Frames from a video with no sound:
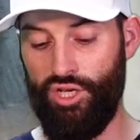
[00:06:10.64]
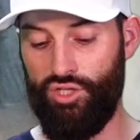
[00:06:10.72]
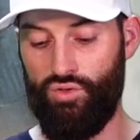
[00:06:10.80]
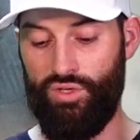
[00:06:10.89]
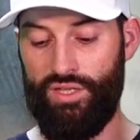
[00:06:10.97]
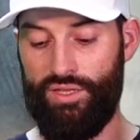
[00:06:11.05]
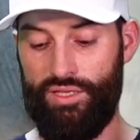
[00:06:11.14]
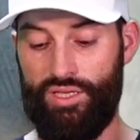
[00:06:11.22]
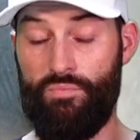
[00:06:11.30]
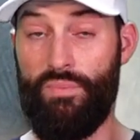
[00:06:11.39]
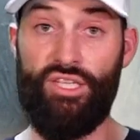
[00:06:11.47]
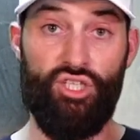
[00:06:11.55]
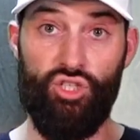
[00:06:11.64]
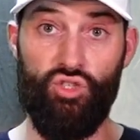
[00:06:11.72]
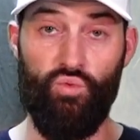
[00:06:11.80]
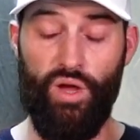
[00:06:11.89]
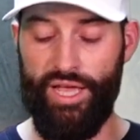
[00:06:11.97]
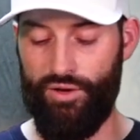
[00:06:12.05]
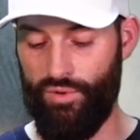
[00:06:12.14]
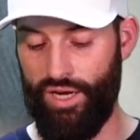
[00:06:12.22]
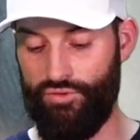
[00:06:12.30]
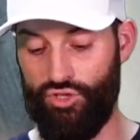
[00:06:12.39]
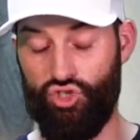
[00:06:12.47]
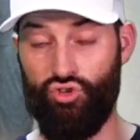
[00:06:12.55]
to get the dimensions right, right,
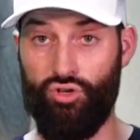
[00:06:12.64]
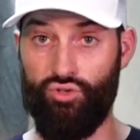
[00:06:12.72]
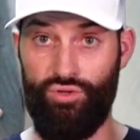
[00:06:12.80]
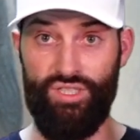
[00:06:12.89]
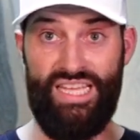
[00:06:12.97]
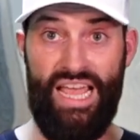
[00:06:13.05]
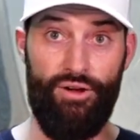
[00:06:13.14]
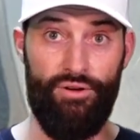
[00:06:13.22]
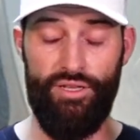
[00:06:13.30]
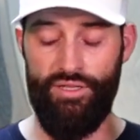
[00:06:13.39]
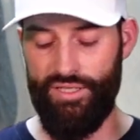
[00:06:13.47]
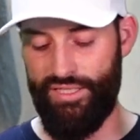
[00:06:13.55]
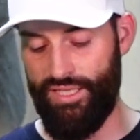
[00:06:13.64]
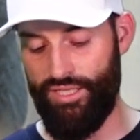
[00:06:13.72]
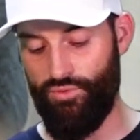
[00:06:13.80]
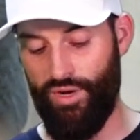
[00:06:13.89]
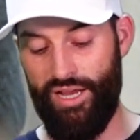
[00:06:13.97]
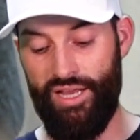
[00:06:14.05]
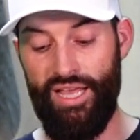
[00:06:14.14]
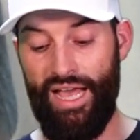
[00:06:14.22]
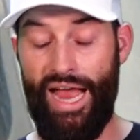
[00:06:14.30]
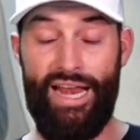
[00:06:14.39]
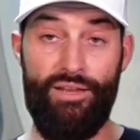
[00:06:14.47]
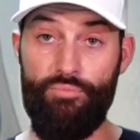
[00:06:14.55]
and the structural integrity of these things right.
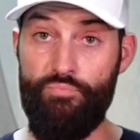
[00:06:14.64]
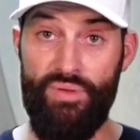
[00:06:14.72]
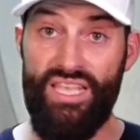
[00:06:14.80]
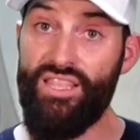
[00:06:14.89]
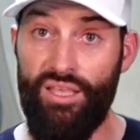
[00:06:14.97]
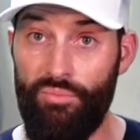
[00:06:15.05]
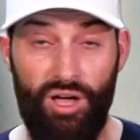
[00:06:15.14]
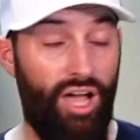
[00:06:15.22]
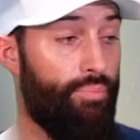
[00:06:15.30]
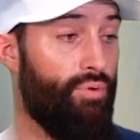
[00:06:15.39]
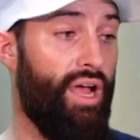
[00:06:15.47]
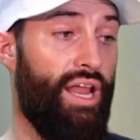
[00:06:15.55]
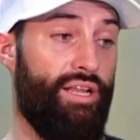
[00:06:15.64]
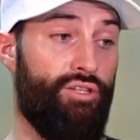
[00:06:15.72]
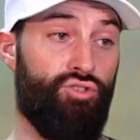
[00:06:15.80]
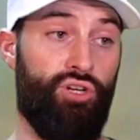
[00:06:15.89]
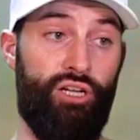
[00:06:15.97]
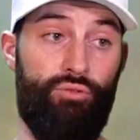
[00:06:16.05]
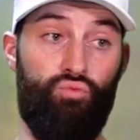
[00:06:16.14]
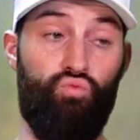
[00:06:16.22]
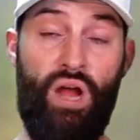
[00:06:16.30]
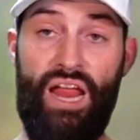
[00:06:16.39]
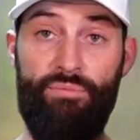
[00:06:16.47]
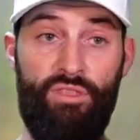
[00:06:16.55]
I didn't beat them up, right? I didn't try to
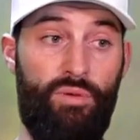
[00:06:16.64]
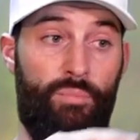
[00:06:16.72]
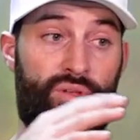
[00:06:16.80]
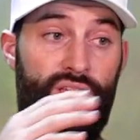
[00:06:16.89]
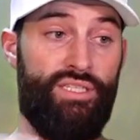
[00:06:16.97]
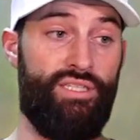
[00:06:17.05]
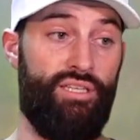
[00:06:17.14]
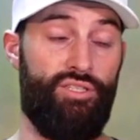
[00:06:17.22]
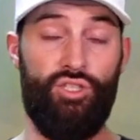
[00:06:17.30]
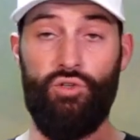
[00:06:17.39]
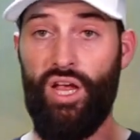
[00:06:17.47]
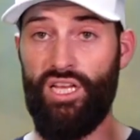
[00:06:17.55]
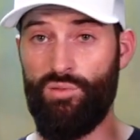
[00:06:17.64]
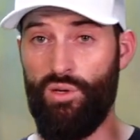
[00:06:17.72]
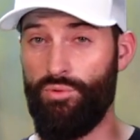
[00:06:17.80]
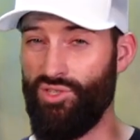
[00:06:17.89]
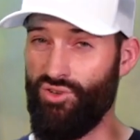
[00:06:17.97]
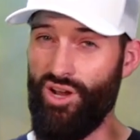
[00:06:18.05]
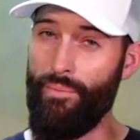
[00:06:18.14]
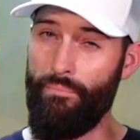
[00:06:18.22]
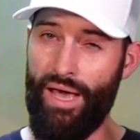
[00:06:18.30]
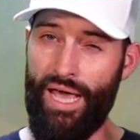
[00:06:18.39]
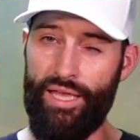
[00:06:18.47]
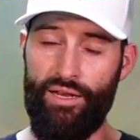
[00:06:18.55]
ram them up against things and scratch them up because they're not
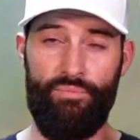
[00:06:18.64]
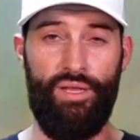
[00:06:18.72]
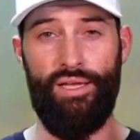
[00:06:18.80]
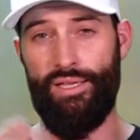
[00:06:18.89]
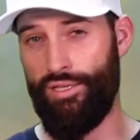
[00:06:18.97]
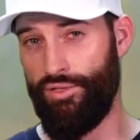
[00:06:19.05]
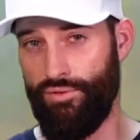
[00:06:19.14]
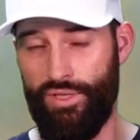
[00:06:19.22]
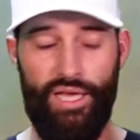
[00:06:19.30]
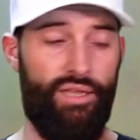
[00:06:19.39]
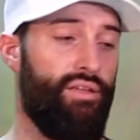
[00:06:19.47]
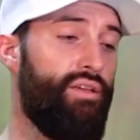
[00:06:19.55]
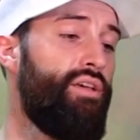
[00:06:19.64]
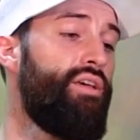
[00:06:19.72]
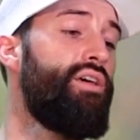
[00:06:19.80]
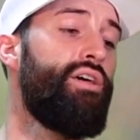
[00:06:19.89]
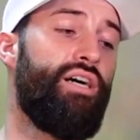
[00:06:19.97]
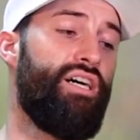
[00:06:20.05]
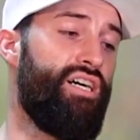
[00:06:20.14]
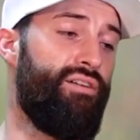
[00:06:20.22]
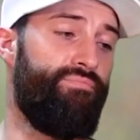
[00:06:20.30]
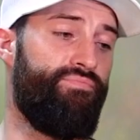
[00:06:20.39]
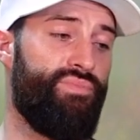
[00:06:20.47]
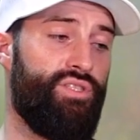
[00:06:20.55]
mine. I'm not gonna do that
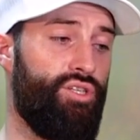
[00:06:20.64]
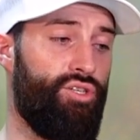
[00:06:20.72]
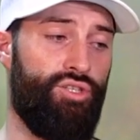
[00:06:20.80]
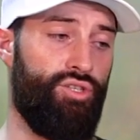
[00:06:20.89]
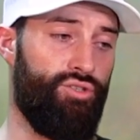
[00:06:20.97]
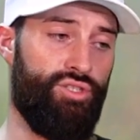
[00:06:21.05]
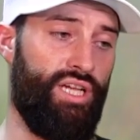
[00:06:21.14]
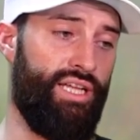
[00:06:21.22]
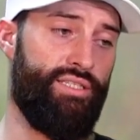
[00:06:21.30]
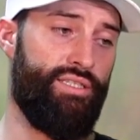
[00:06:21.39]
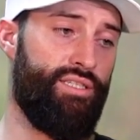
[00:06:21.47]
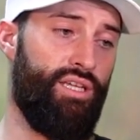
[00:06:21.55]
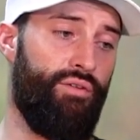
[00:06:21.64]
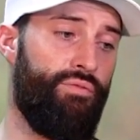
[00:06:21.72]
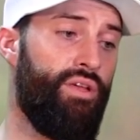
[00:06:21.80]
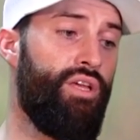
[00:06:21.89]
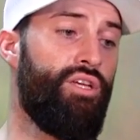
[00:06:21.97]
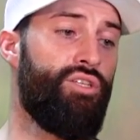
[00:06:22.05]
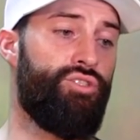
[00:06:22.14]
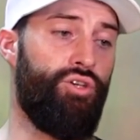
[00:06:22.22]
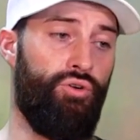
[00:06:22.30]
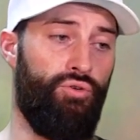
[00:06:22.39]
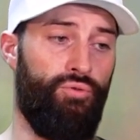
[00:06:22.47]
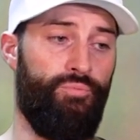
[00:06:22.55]
um, to your to your sights and stuff.
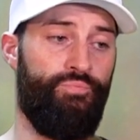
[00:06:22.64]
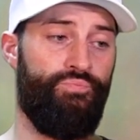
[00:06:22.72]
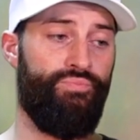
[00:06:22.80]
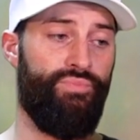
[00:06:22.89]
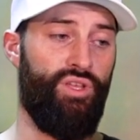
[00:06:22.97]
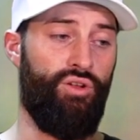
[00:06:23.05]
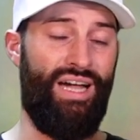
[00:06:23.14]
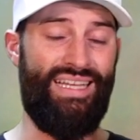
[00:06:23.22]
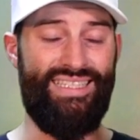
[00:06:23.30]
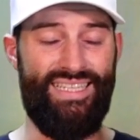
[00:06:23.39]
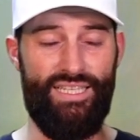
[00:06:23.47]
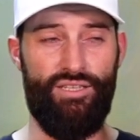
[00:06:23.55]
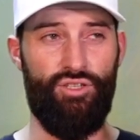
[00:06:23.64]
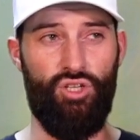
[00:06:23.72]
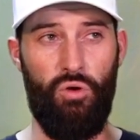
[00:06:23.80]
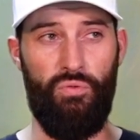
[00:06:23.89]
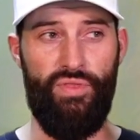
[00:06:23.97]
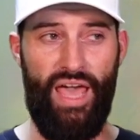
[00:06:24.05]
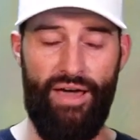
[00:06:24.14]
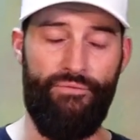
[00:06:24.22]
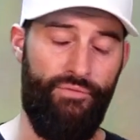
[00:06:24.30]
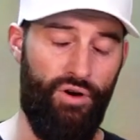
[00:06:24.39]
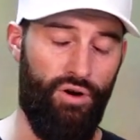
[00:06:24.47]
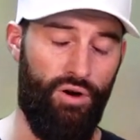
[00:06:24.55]
So you know, I didn't go
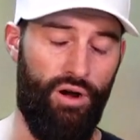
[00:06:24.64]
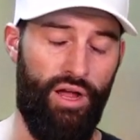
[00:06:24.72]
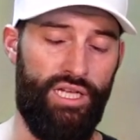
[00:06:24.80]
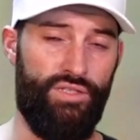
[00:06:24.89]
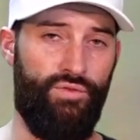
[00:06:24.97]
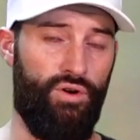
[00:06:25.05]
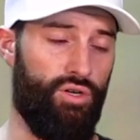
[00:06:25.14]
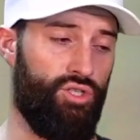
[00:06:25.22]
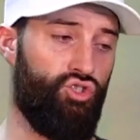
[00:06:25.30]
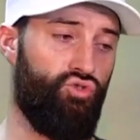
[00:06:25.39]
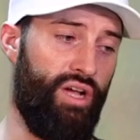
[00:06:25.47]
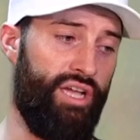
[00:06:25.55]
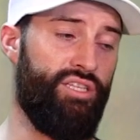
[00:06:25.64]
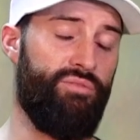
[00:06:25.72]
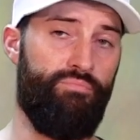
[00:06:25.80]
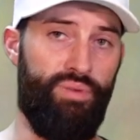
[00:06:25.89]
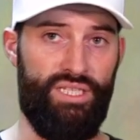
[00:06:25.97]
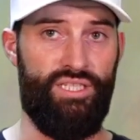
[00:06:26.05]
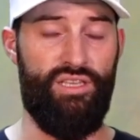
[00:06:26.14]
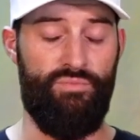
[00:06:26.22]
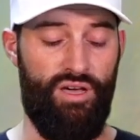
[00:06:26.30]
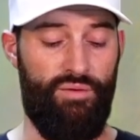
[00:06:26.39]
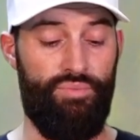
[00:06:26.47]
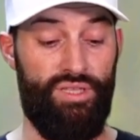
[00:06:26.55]
that far as far as trying to bust
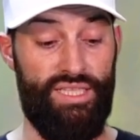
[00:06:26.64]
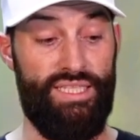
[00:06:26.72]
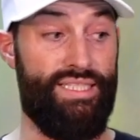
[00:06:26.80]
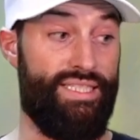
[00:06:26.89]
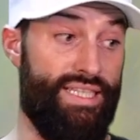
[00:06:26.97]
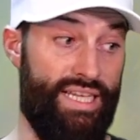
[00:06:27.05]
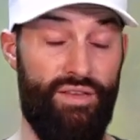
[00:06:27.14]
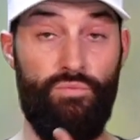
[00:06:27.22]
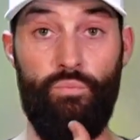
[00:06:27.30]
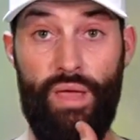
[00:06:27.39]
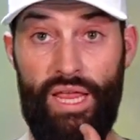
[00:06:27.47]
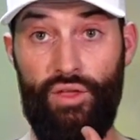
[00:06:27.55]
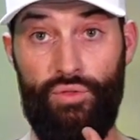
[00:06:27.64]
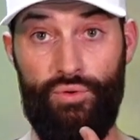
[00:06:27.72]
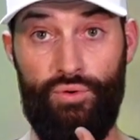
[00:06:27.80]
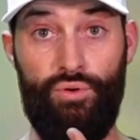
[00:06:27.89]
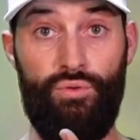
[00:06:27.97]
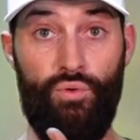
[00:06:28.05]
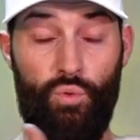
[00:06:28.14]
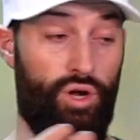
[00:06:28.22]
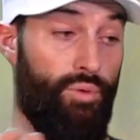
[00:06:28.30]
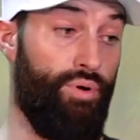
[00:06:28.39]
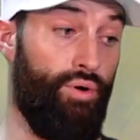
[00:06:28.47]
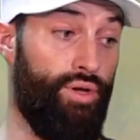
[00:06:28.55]
them up, but these did make it through. The
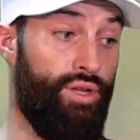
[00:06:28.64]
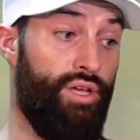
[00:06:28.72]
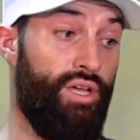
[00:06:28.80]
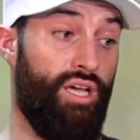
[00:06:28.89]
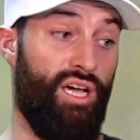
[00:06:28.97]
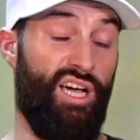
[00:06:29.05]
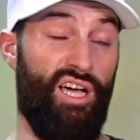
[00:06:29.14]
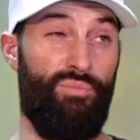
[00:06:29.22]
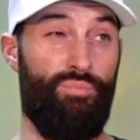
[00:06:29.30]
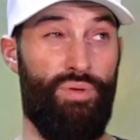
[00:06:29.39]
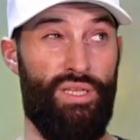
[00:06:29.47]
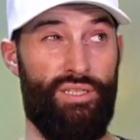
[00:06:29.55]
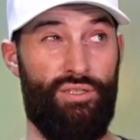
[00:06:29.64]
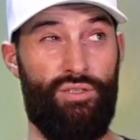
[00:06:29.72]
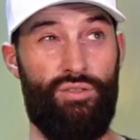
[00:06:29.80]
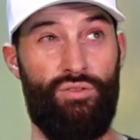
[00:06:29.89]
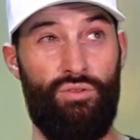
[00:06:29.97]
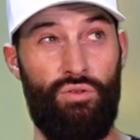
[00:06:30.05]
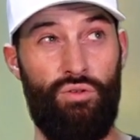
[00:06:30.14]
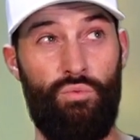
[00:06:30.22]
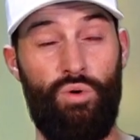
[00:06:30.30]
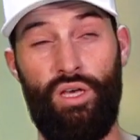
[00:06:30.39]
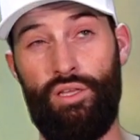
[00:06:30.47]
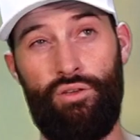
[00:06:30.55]
Warrior Poet uh, pistol,
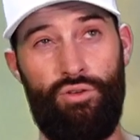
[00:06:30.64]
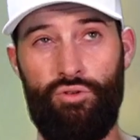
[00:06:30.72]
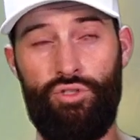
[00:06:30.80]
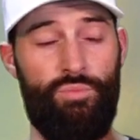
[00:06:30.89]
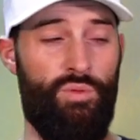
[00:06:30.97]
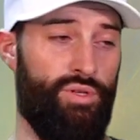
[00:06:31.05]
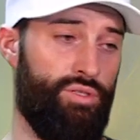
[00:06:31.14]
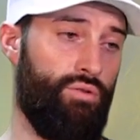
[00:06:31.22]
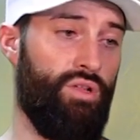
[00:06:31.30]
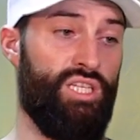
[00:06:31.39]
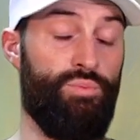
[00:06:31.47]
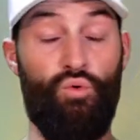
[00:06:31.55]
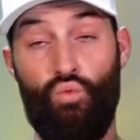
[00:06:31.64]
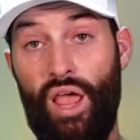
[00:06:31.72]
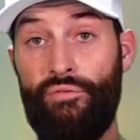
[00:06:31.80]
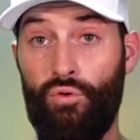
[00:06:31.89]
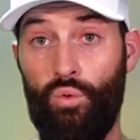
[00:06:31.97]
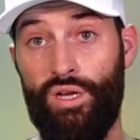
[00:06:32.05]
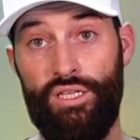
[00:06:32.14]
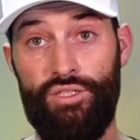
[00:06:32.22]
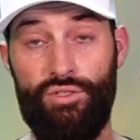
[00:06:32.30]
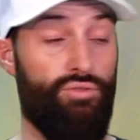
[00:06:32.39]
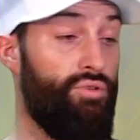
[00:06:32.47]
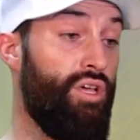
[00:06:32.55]
well, I didn't use them in the pistol class, but rifle one and
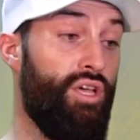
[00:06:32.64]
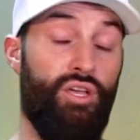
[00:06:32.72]
two